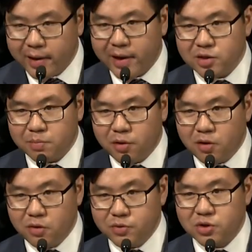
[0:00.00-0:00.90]
as
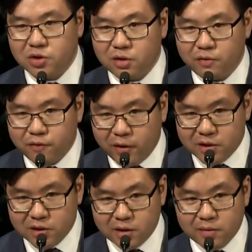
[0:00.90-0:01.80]
opposed to
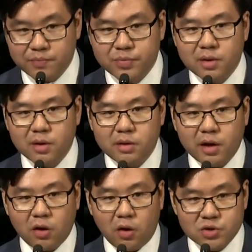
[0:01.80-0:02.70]
confronting
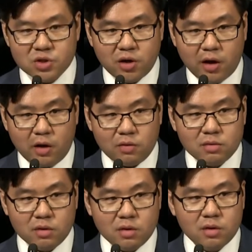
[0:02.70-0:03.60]
that hostile
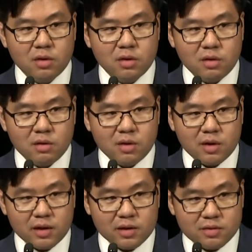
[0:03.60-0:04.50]

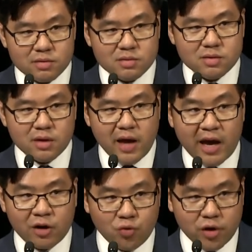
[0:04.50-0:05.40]
uh,
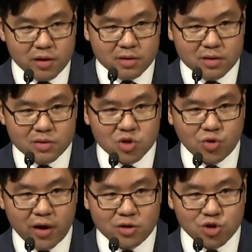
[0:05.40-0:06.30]
angry
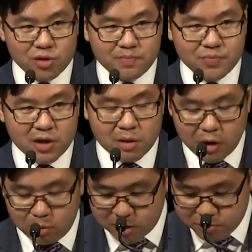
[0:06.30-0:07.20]
stranger in a
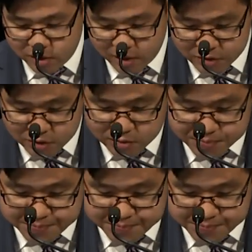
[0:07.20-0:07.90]
public place.